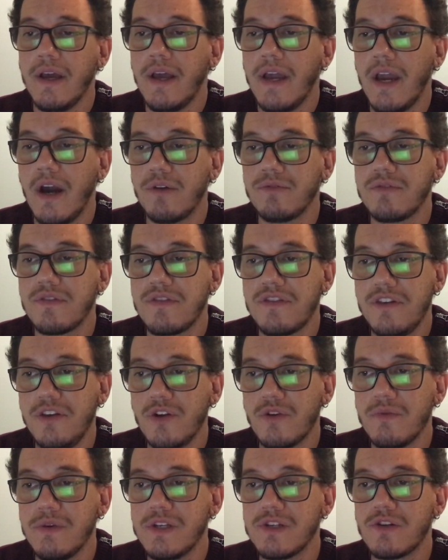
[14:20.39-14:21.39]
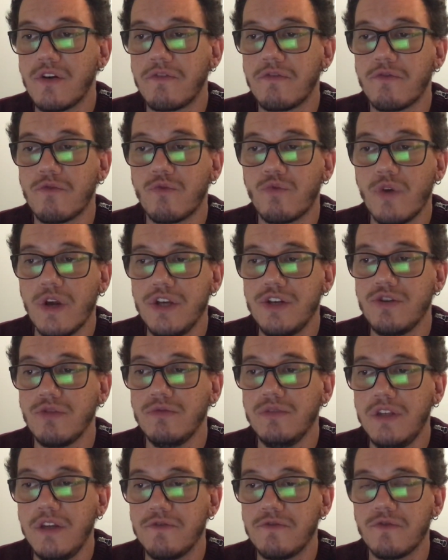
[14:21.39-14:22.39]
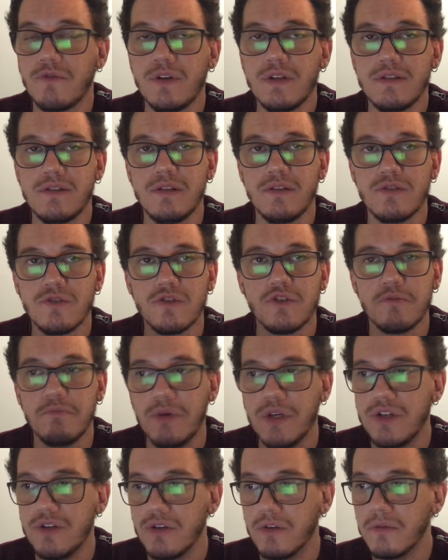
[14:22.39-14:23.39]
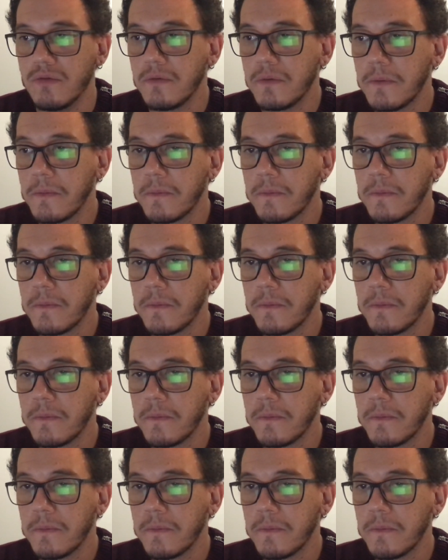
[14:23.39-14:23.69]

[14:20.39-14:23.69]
held theories of racial difference in suspicion.